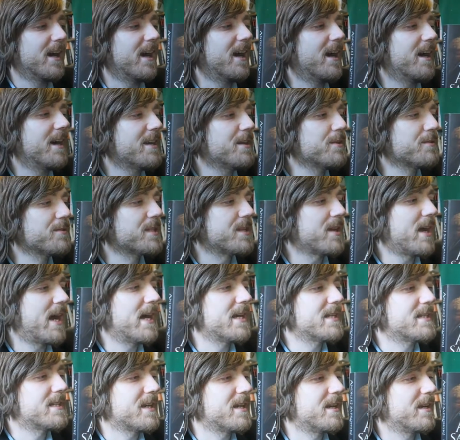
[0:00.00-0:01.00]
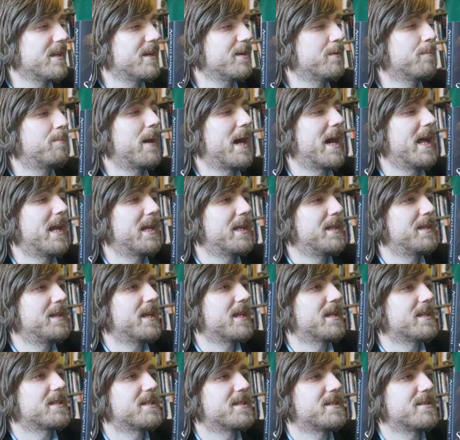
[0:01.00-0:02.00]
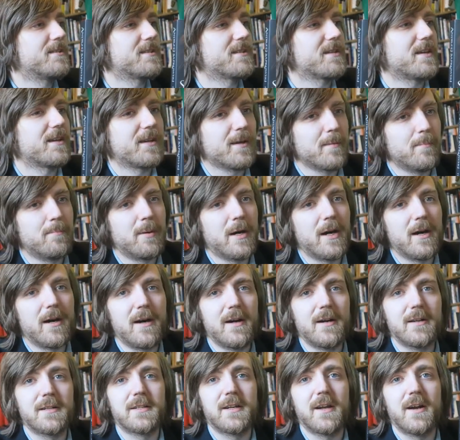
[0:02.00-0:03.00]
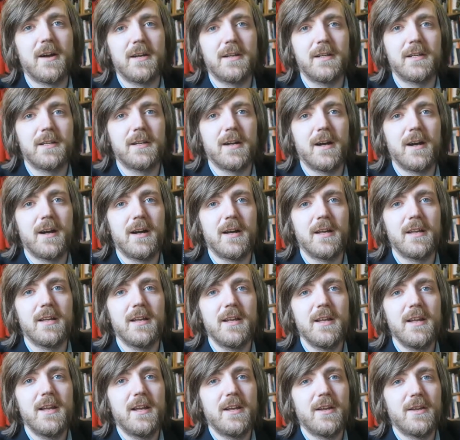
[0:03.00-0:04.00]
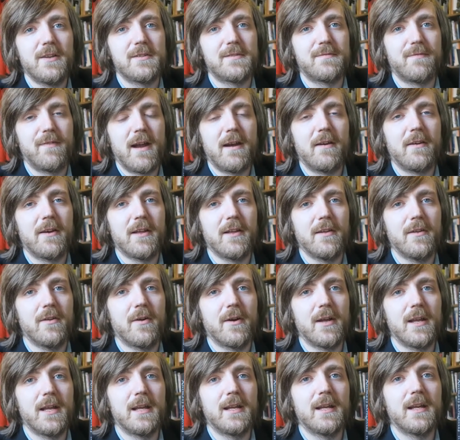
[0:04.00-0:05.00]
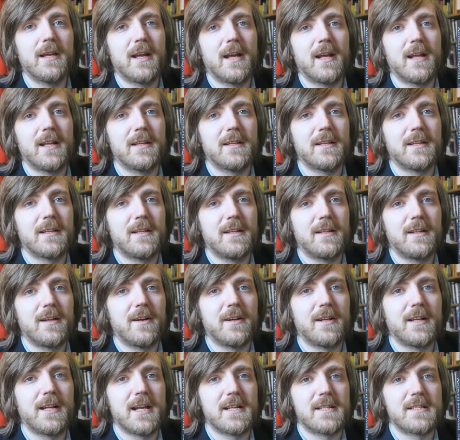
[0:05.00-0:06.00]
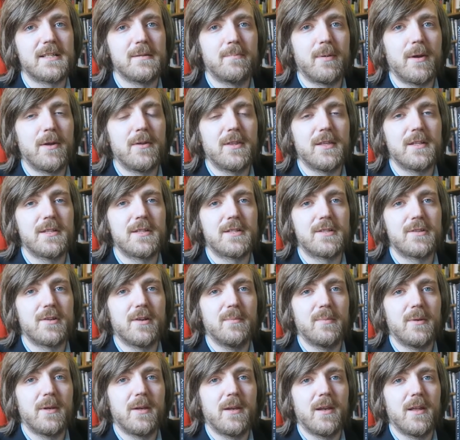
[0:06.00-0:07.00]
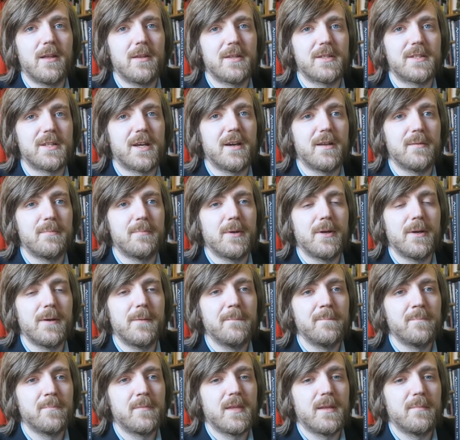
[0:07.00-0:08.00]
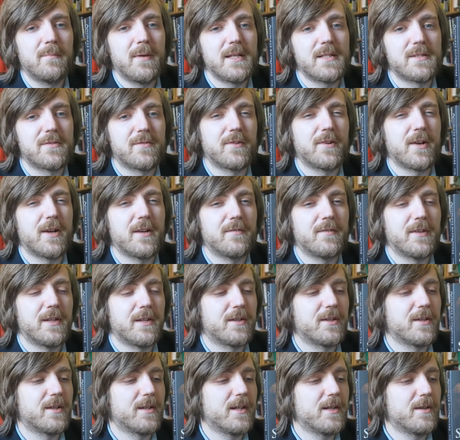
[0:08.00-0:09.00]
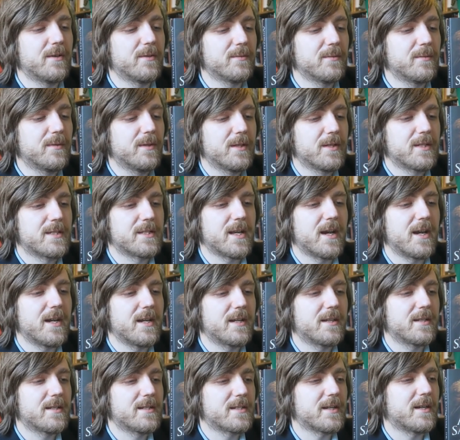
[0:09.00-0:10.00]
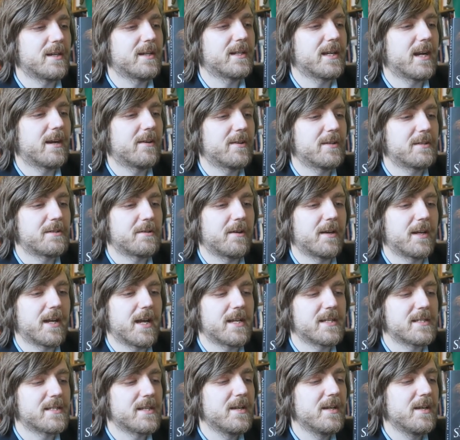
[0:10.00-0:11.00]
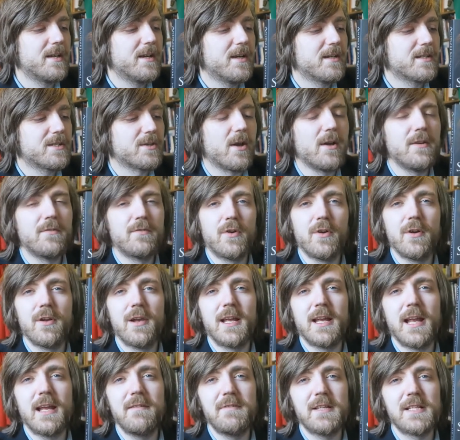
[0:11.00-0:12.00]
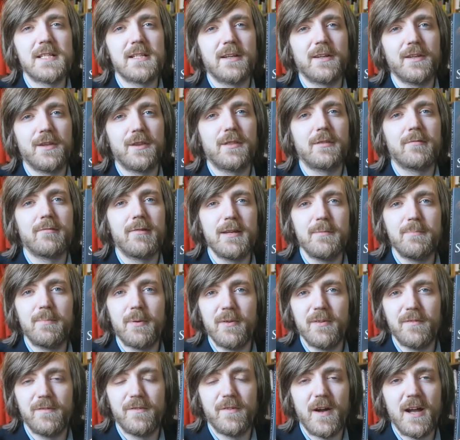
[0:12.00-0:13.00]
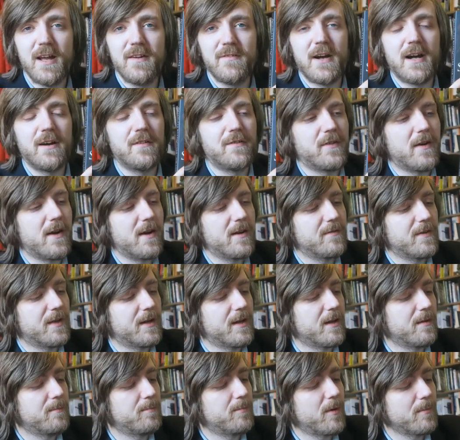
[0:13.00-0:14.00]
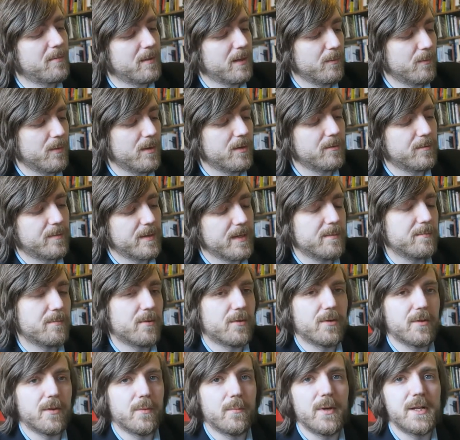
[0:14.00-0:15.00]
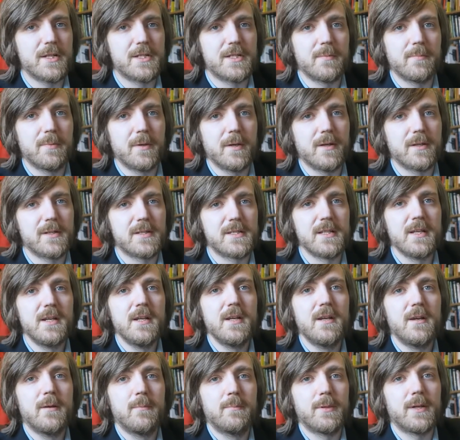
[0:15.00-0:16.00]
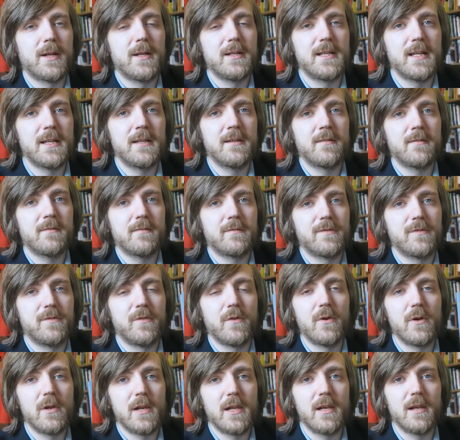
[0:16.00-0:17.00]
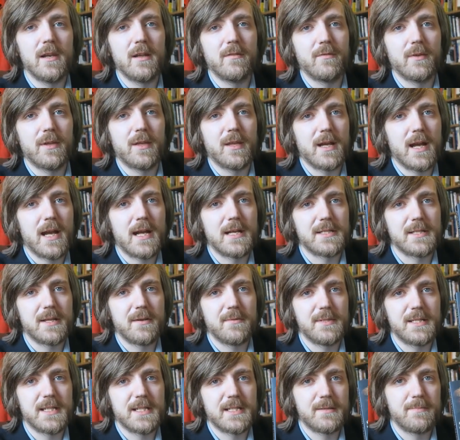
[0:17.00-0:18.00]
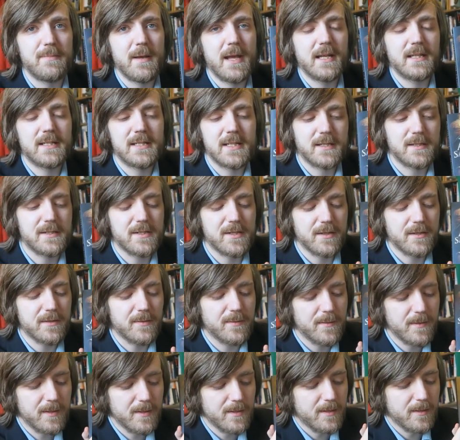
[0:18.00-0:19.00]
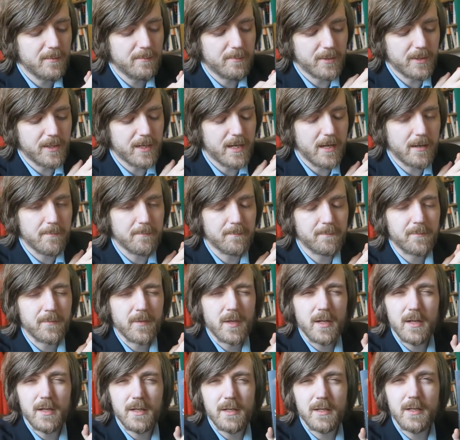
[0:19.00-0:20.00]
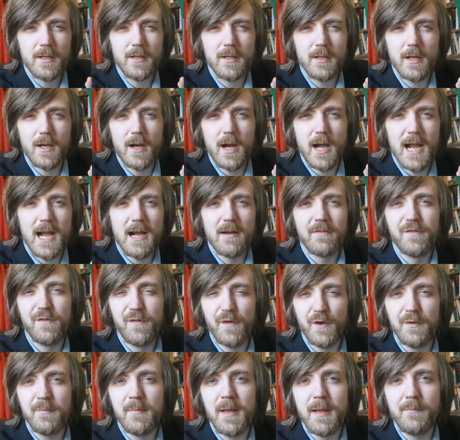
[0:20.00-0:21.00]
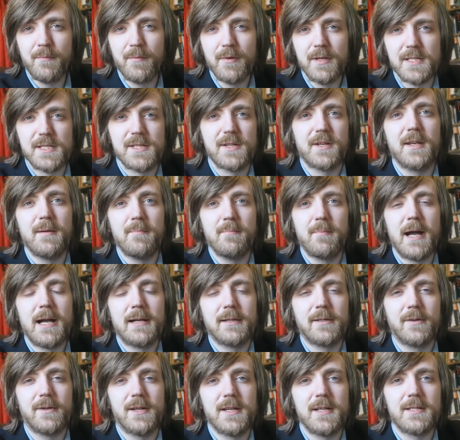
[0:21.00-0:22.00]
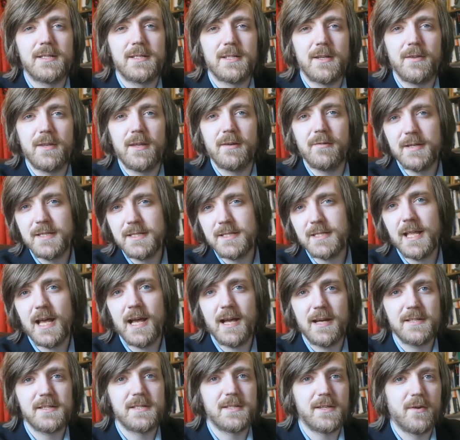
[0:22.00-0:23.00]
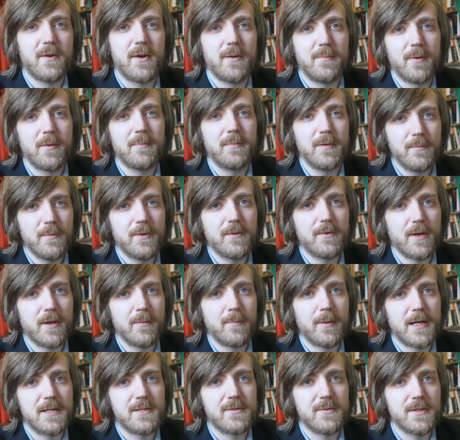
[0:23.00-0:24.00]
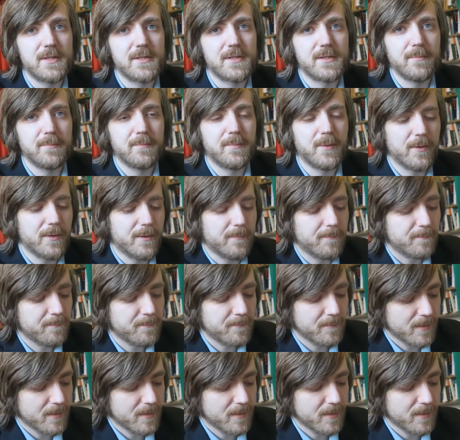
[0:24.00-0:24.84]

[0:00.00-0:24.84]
Uh, he also has a little pal in this who's like a bard kind of guy who's very annoying and kind of gets them both into trouble a lot of the time. But makes for kind of a good little side side character, I guess. So overall, I gave this like a 3.5 out of 5, and I probably will read more of the Witcher books, but I didn't fall in love with it as I was expecting to. But um, I have fond memories looking back on it, so there is that. So I probably will go back to it at some point.